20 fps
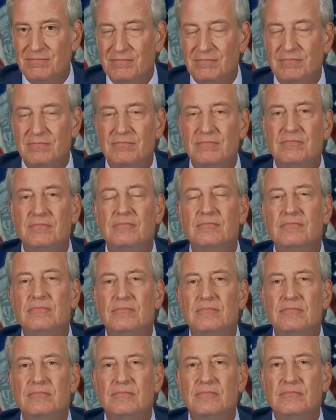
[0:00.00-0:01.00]

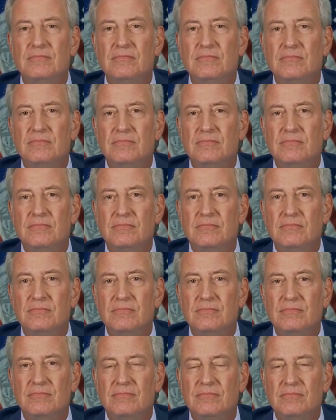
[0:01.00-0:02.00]

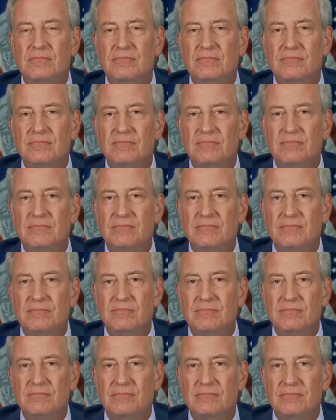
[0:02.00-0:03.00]

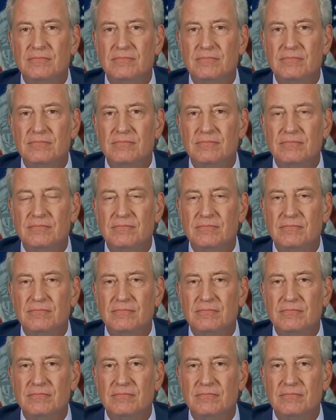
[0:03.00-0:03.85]
The person shown says nothing.